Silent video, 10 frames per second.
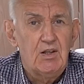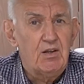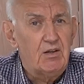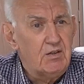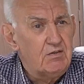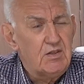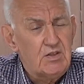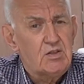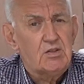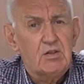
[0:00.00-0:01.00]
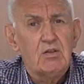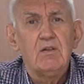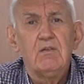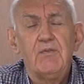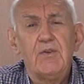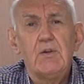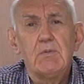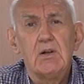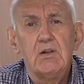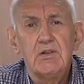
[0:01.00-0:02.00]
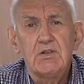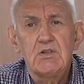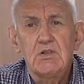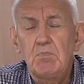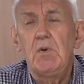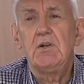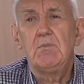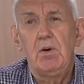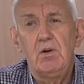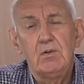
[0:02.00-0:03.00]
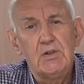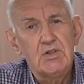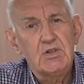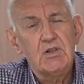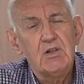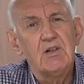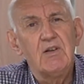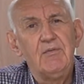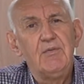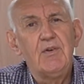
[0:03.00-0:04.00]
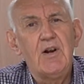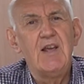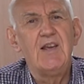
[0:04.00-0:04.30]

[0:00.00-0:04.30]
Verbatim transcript: and this fiberglass spider pole is certainly a very